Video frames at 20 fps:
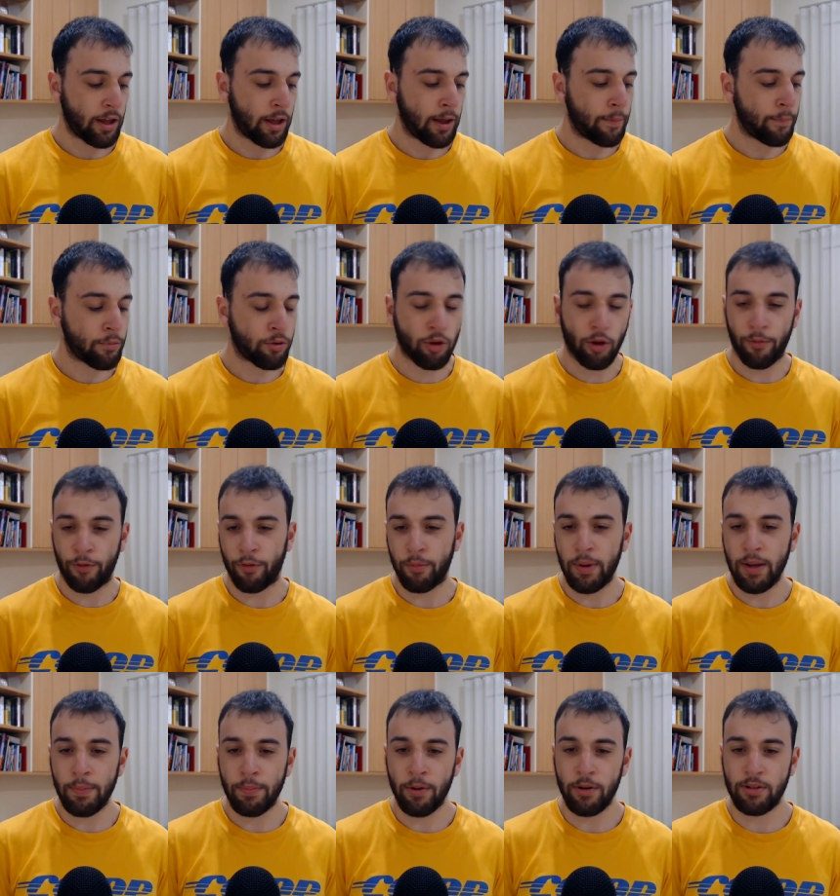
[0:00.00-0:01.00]
So for
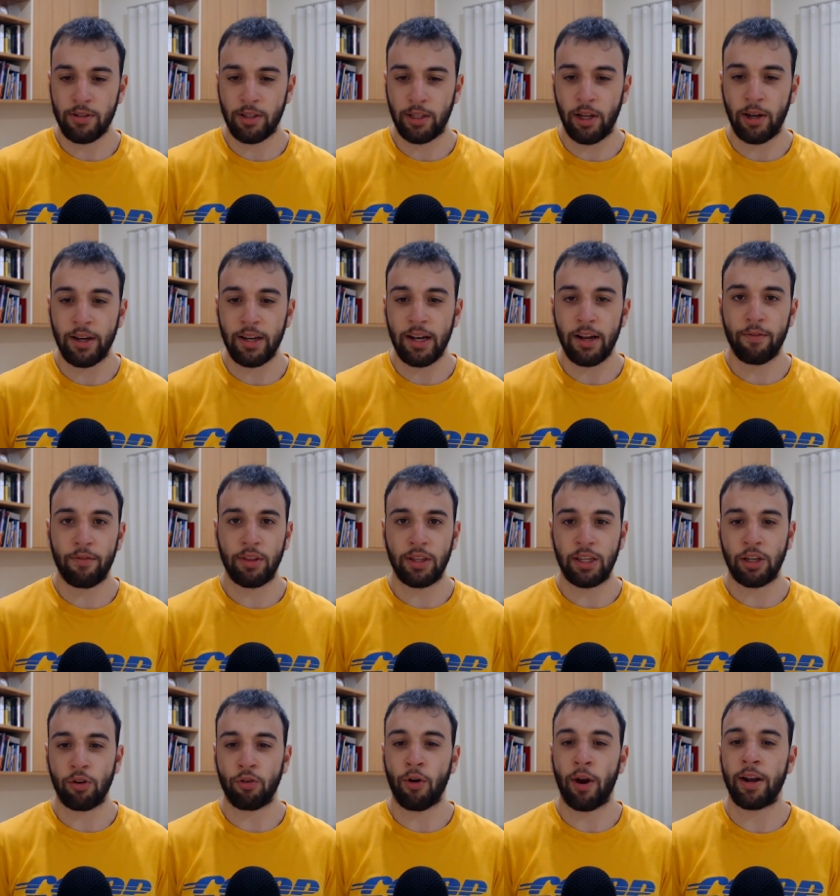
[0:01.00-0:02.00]
me personally, I didn't have the
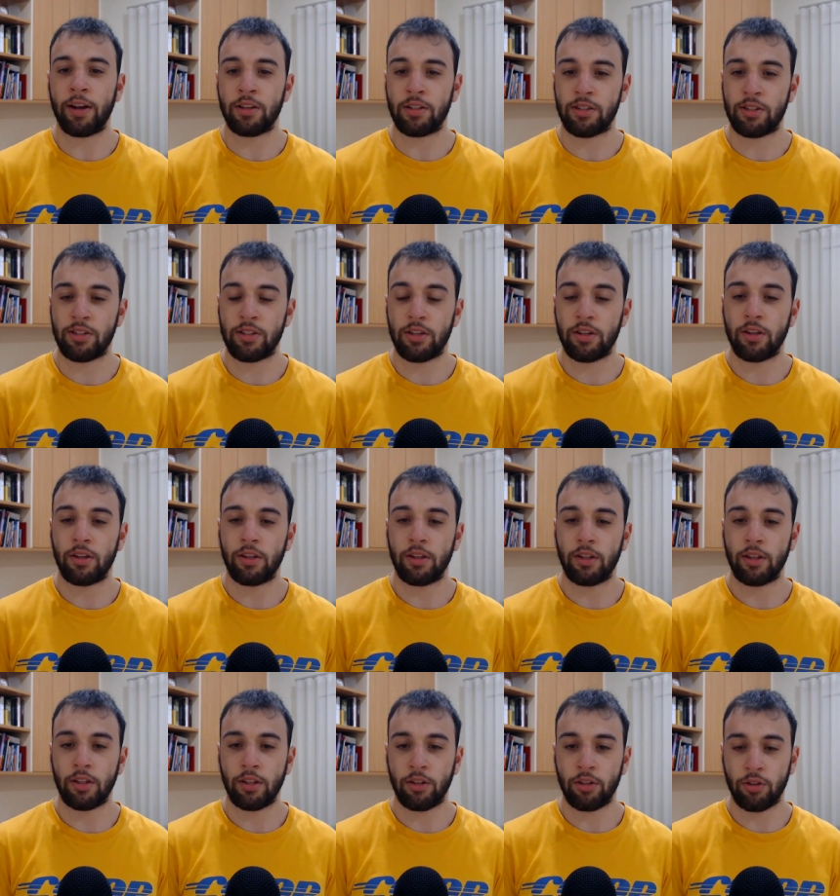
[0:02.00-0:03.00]
greatest
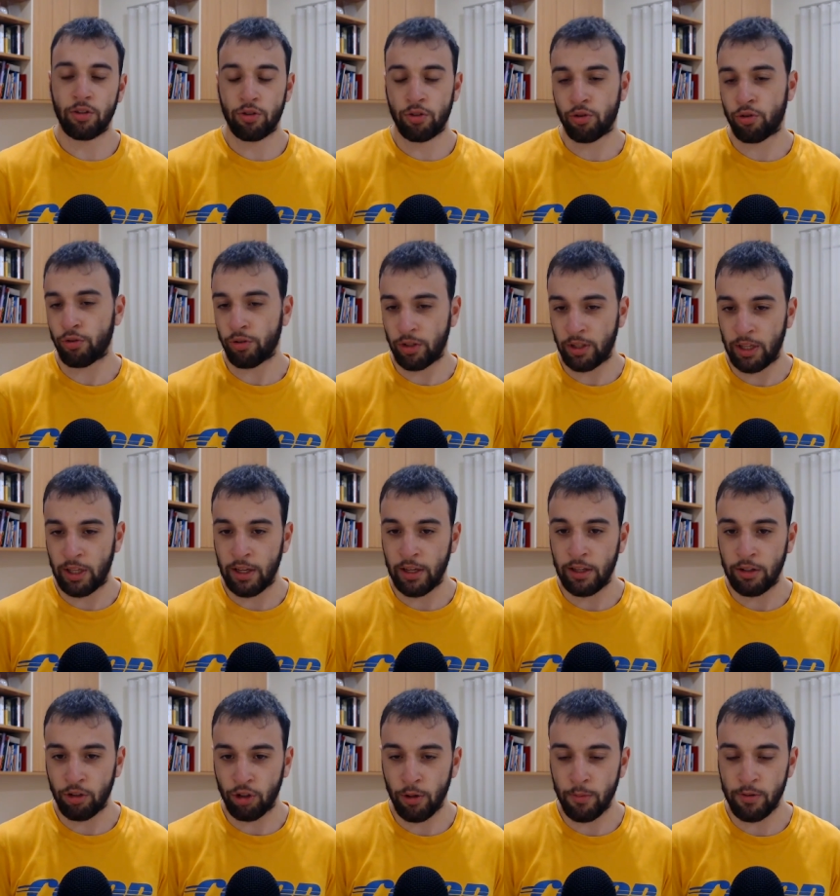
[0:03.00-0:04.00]
year
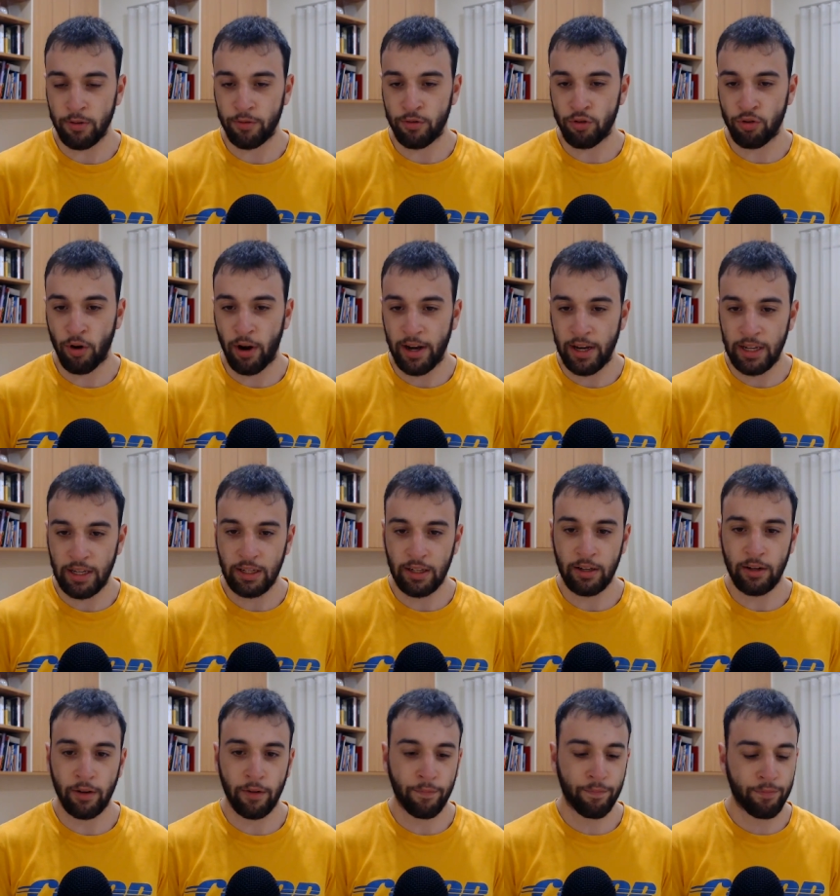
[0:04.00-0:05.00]
in terms of trading,
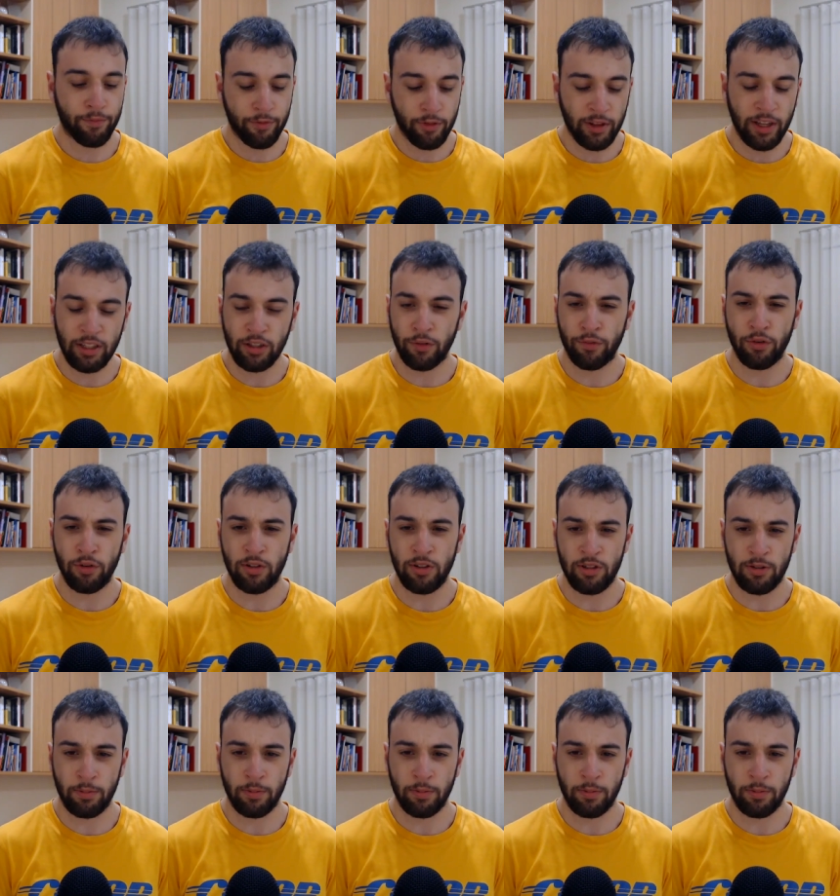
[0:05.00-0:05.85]
and I liked a bit